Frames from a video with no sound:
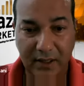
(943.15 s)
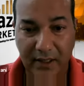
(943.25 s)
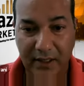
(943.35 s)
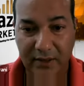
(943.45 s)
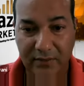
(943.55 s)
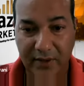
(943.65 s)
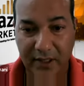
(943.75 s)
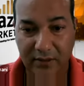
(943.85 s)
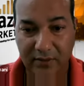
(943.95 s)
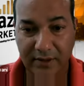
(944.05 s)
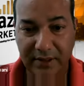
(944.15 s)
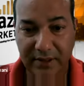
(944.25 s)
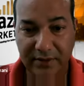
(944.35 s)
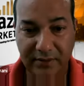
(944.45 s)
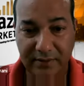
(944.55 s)
and we are going
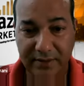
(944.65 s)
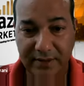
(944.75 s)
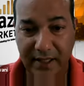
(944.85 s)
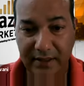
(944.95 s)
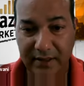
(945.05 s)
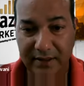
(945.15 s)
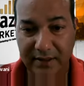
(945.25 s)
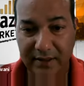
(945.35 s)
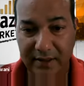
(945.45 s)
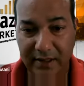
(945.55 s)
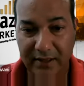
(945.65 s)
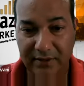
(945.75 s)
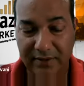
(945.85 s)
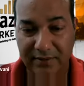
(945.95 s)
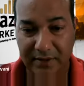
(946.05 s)
to take this
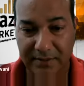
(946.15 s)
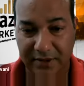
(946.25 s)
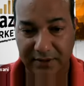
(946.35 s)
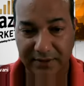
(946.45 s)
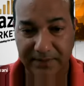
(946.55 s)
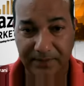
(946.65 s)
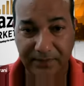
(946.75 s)
into scribbles.